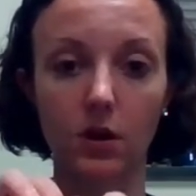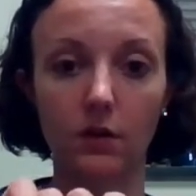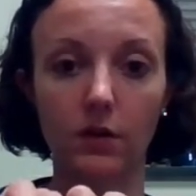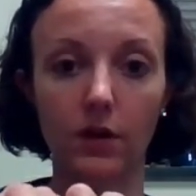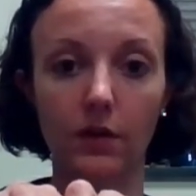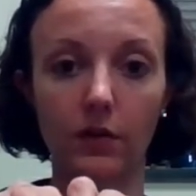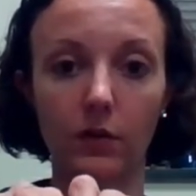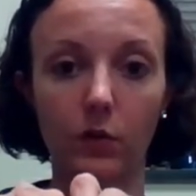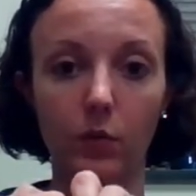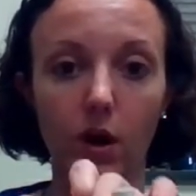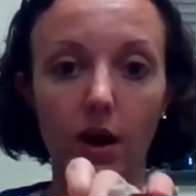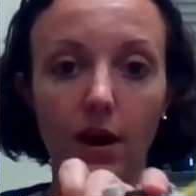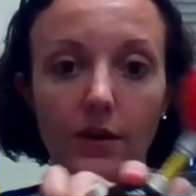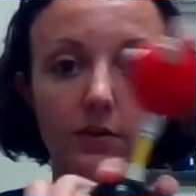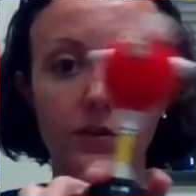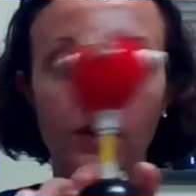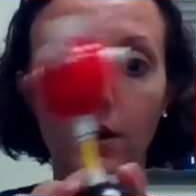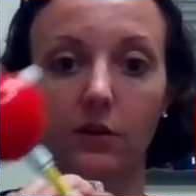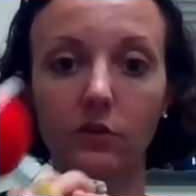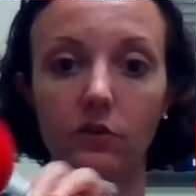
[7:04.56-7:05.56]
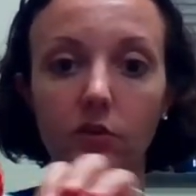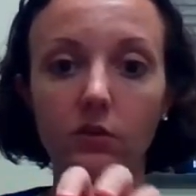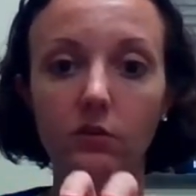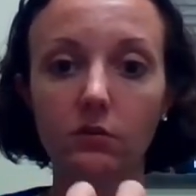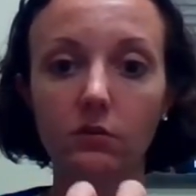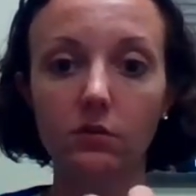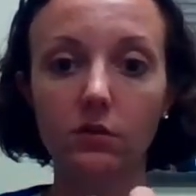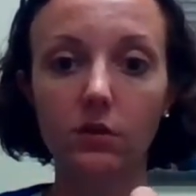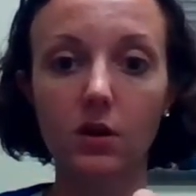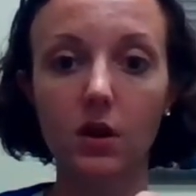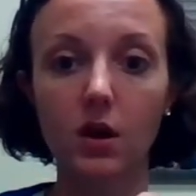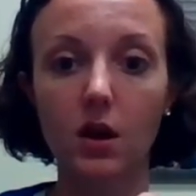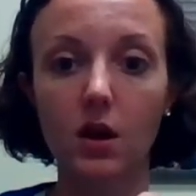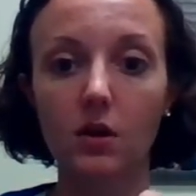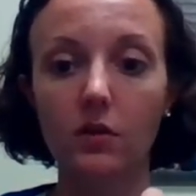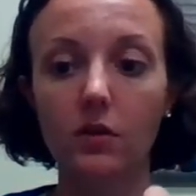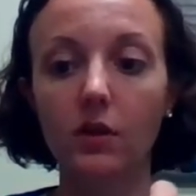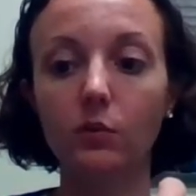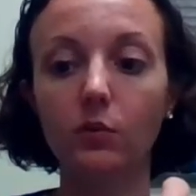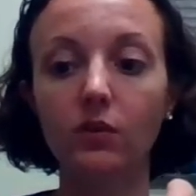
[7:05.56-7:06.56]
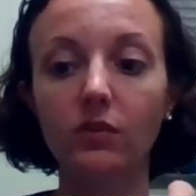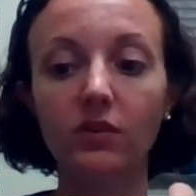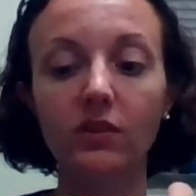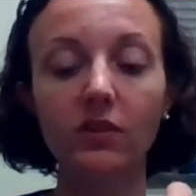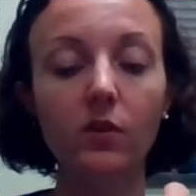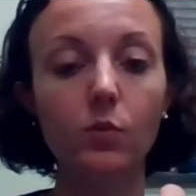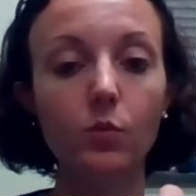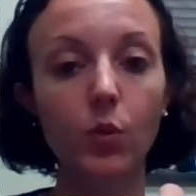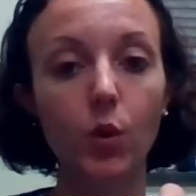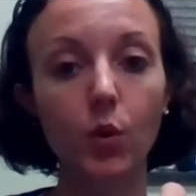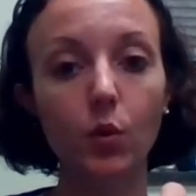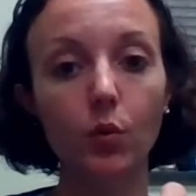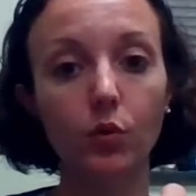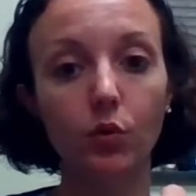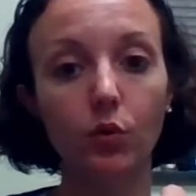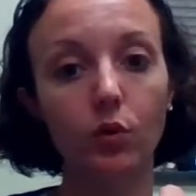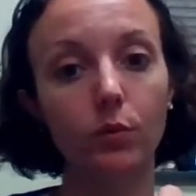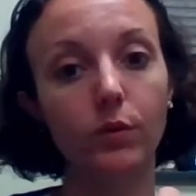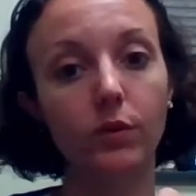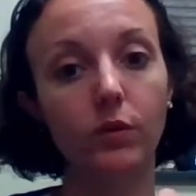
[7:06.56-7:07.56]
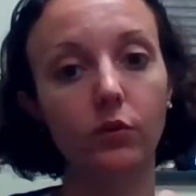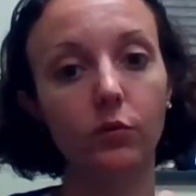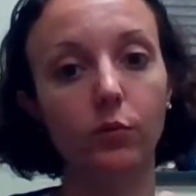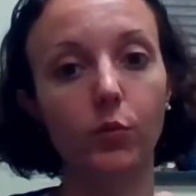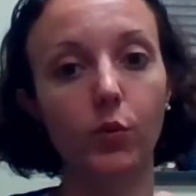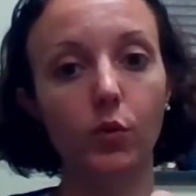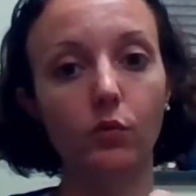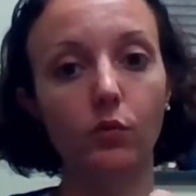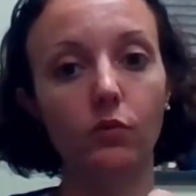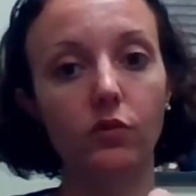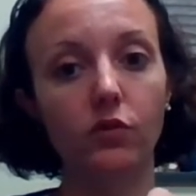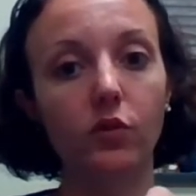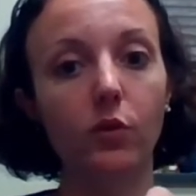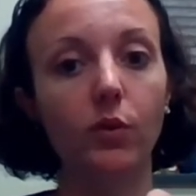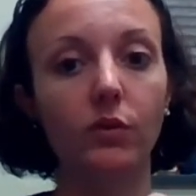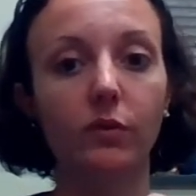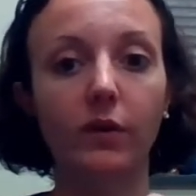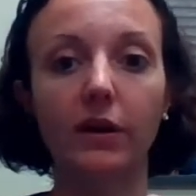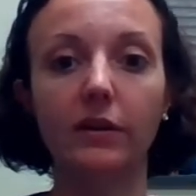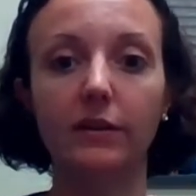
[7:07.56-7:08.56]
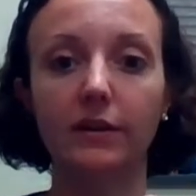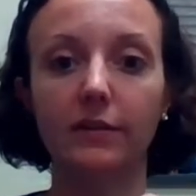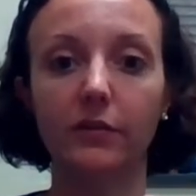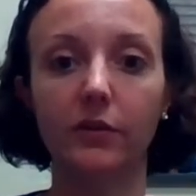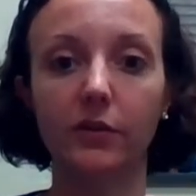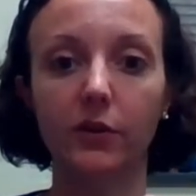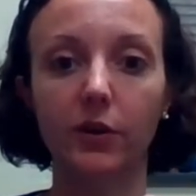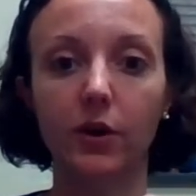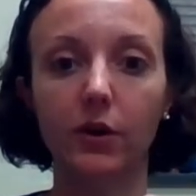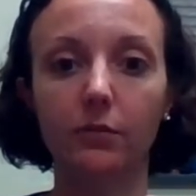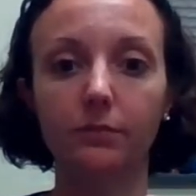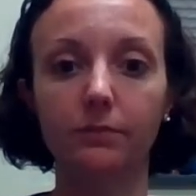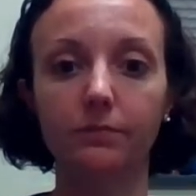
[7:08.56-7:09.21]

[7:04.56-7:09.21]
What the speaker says: around the y direction, then we see that both orbitals move, so we write down 0.